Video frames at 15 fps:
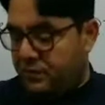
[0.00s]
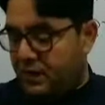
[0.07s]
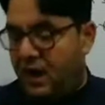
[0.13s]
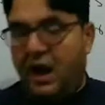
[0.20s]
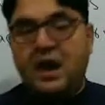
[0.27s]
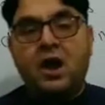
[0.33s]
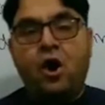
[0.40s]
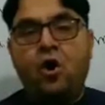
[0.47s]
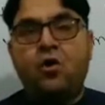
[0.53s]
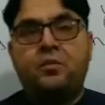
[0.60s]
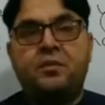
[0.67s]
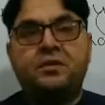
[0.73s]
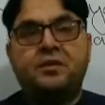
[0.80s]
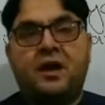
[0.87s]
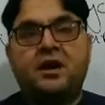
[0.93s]
I
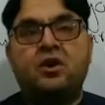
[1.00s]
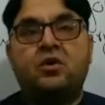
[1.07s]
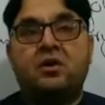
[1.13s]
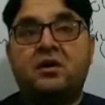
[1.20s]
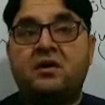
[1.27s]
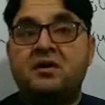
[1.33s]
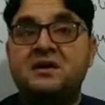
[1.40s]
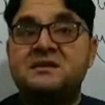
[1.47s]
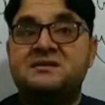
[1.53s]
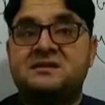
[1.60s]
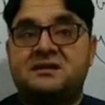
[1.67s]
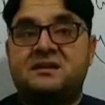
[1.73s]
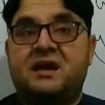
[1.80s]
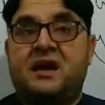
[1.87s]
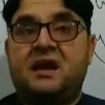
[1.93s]
hope that you learned
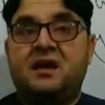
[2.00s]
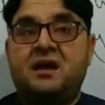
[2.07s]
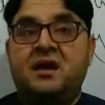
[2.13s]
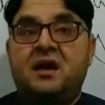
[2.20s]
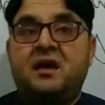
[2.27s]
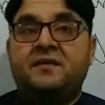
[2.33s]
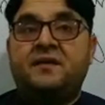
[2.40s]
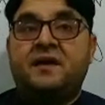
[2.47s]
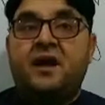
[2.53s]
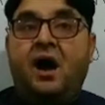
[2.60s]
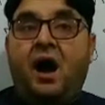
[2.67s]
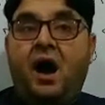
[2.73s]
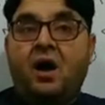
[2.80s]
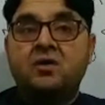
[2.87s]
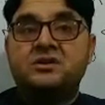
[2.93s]
today that
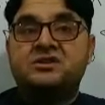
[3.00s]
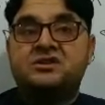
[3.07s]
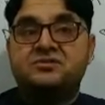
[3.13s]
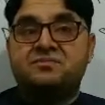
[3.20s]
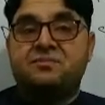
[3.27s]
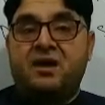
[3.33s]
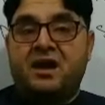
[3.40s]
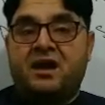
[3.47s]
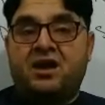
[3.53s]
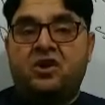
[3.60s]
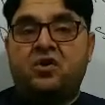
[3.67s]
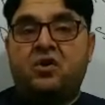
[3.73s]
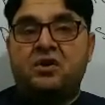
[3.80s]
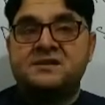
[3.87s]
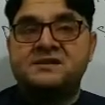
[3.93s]
how to make
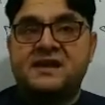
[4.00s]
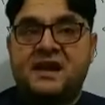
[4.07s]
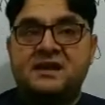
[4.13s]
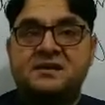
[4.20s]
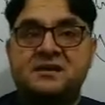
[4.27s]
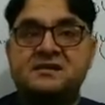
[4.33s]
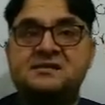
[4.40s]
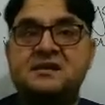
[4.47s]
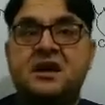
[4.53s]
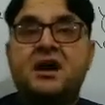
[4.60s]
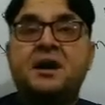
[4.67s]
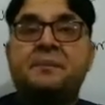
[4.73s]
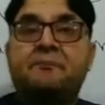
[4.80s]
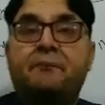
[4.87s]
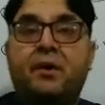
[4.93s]
your sentence
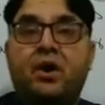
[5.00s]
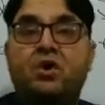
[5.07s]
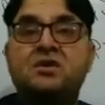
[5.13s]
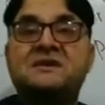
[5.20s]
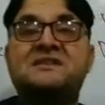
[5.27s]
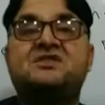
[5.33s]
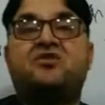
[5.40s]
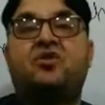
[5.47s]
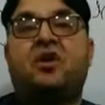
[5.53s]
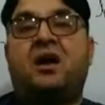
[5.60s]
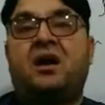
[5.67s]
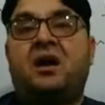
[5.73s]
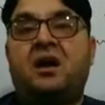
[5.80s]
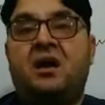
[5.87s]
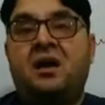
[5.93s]
more
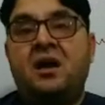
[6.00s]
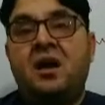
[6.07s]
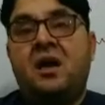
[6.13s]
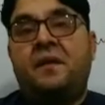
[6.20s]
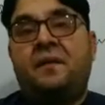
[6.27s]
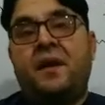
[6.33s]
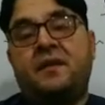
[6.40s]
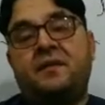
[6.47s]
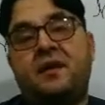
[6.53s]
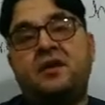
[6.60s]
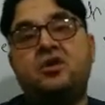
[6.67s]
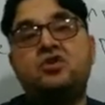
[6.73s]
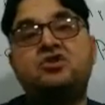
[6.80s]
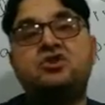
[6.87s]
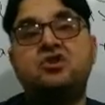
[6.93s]
stronger, that
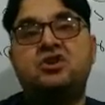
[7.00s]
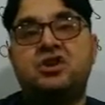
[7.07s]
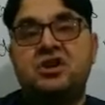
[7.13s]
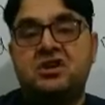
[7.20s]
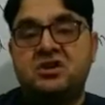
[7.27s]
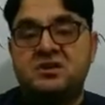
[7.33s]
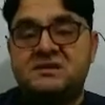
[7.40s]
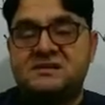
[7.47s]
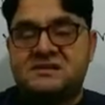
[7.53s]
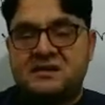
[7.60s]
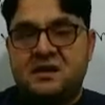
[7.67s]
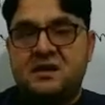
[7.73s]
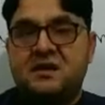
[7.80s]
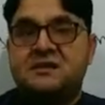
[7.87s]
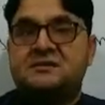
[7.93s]
you should use
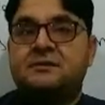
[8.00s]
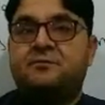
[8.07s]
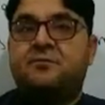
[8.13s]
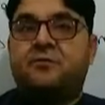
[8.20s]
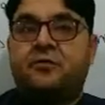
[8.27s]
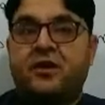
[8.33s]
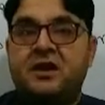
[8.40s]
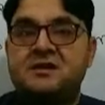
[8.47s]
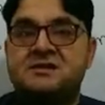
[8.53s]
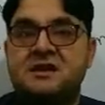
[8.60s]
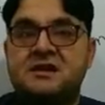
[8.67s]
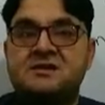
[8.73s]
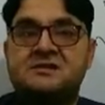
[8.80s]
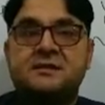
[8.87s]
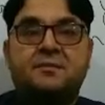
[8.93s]
some
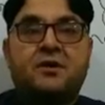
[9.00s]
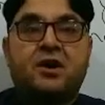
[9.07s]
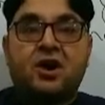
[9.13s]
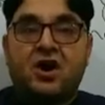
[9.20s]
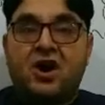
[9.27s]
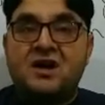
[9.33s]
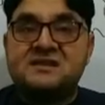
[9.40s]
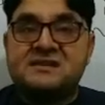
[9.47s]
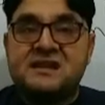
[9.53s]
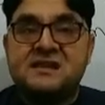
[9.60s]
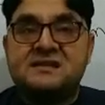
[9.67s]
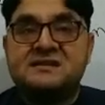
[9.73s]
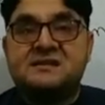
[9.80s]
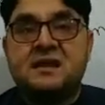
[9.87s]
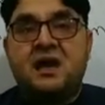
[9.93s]
phrases, some
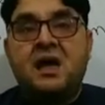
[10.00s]
clauses.